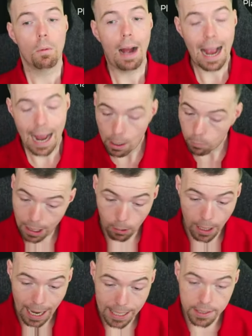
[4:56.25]

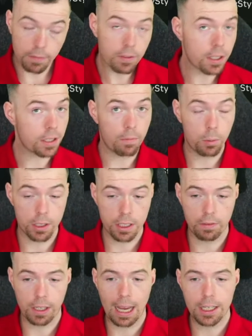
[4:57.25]
Well, 87s are
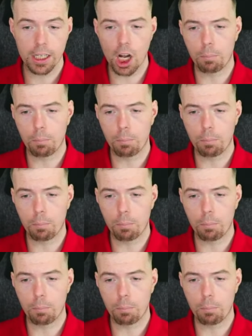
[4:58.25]
7.7K. You've got